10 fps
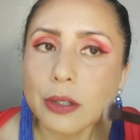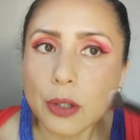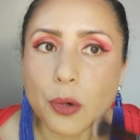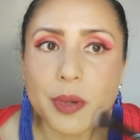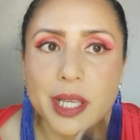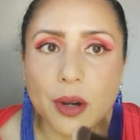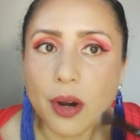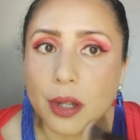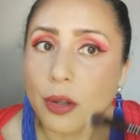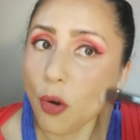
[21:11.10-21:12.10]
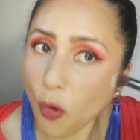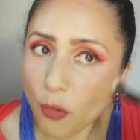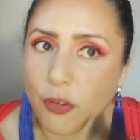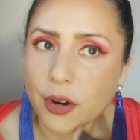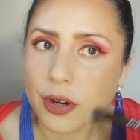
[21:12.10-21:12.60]
glowy all
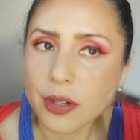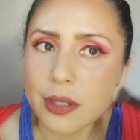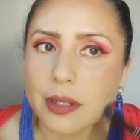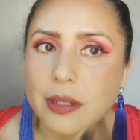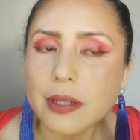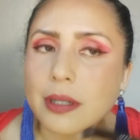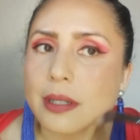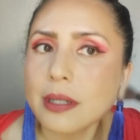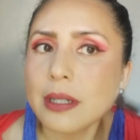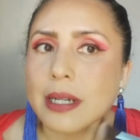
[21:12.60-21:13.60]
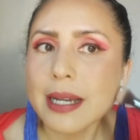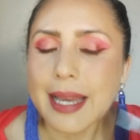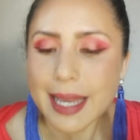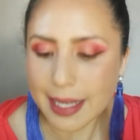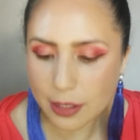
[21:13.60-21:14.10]
over.
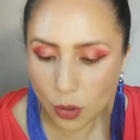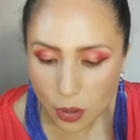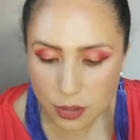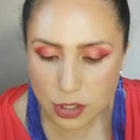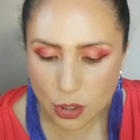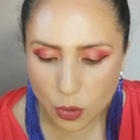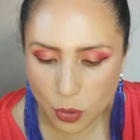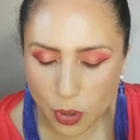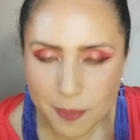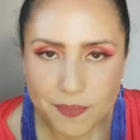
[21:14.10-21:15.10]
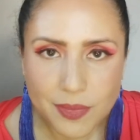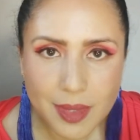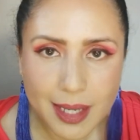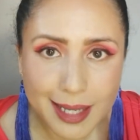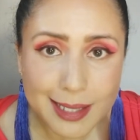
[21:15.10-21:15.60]
And also,
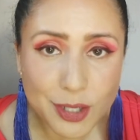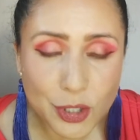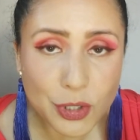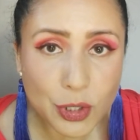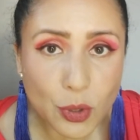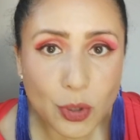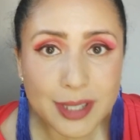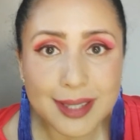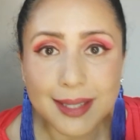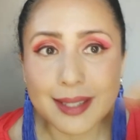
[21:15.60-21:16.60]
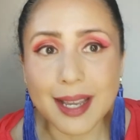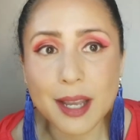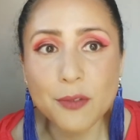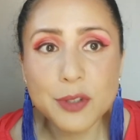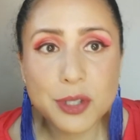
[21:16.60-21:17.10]
it's good to note that
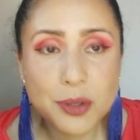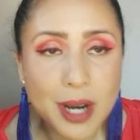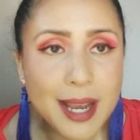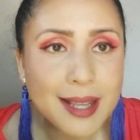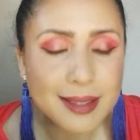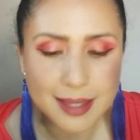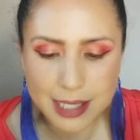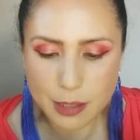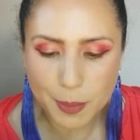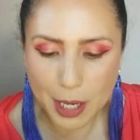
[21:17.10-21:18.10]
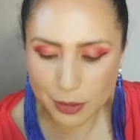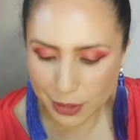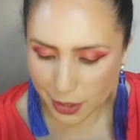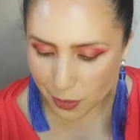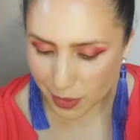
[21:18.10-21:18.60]
I've tried this
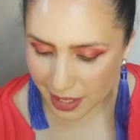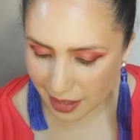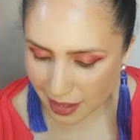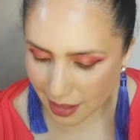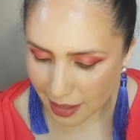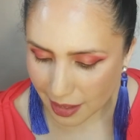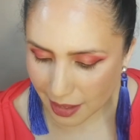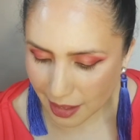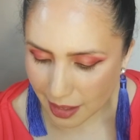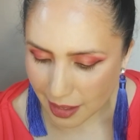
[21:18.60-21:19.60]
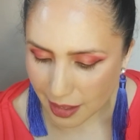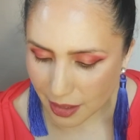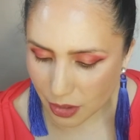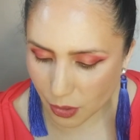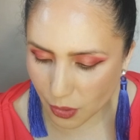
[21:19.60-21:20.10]
powder with
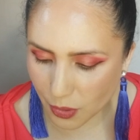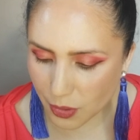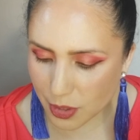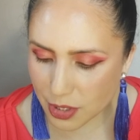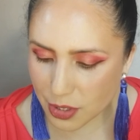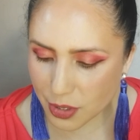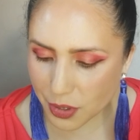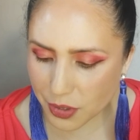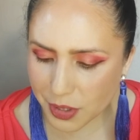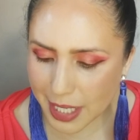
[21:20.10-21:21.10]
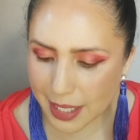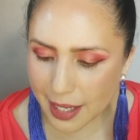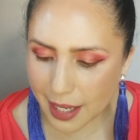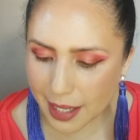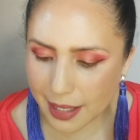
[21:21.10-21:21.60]
those
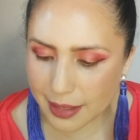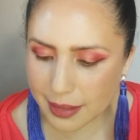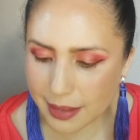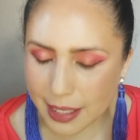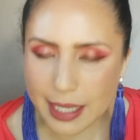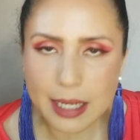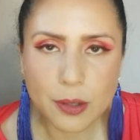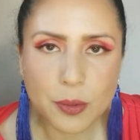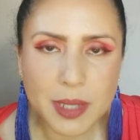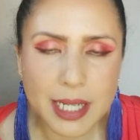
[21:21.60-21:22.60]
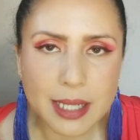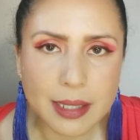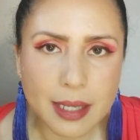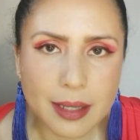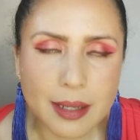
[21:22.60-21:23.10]
Korean
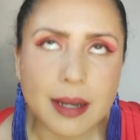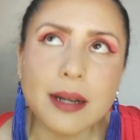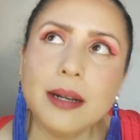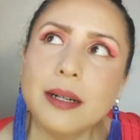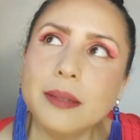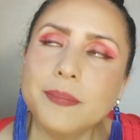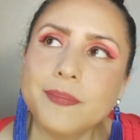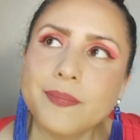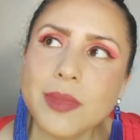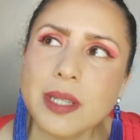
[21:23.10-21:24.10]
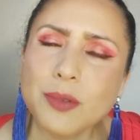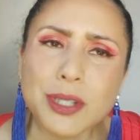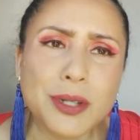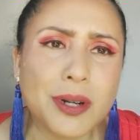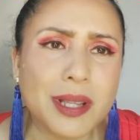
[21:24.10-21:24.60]
illuminating,
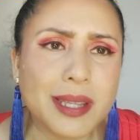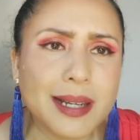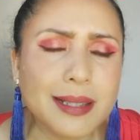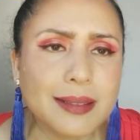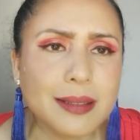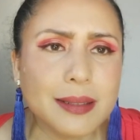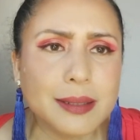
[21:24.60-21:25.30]
what do you call that?